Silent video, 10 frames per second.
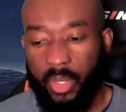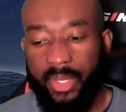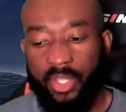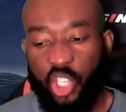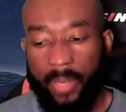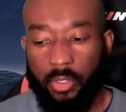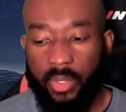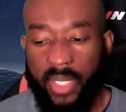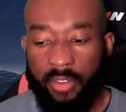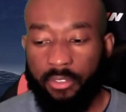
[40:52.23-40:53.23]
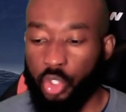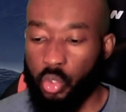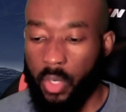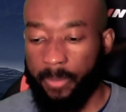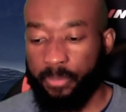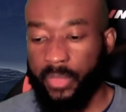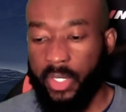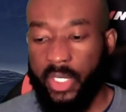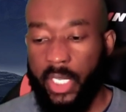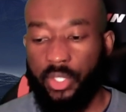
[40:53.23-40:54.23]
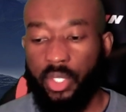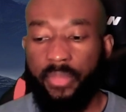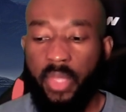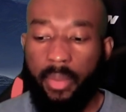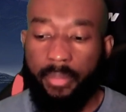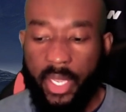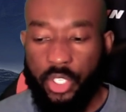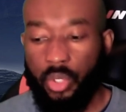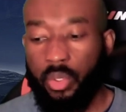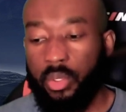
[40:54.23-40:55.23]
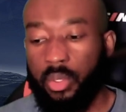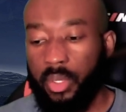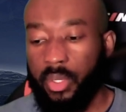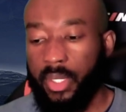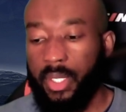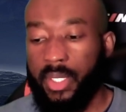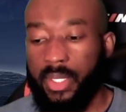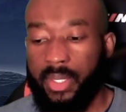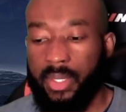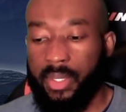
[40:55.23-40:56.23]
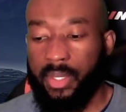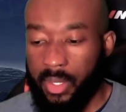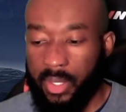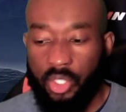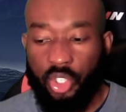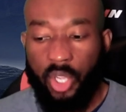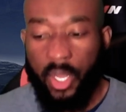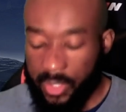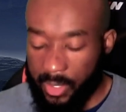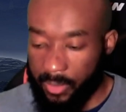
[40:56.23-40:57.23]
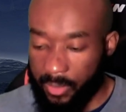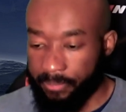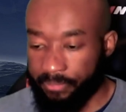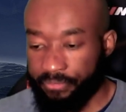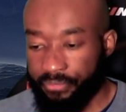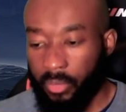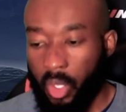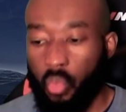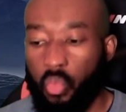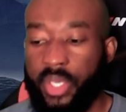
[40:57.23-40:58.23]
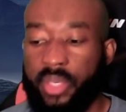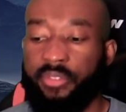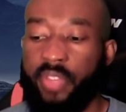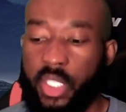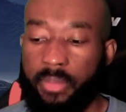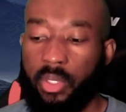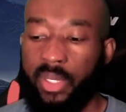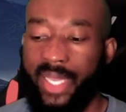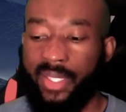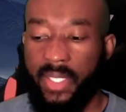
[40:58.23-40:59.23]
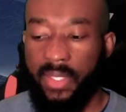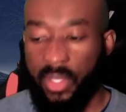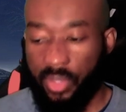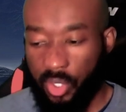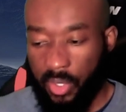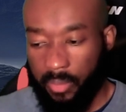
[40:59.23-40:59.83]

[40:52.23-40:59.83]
chapter 10 verse 1. It says, my soul is disgusted with the visible existence.